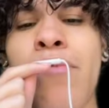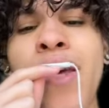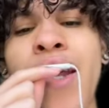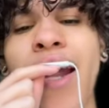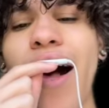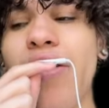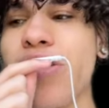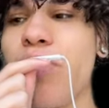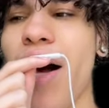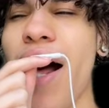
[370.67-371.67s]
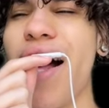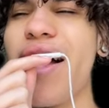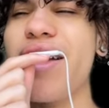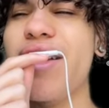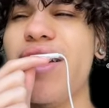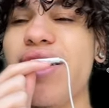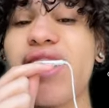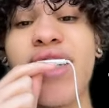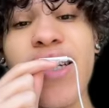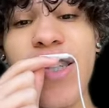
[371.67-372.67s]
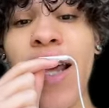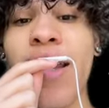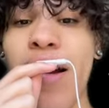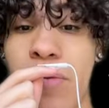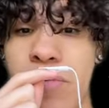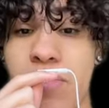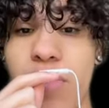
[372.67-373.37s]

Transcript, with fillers: be in the house by 6 a.m.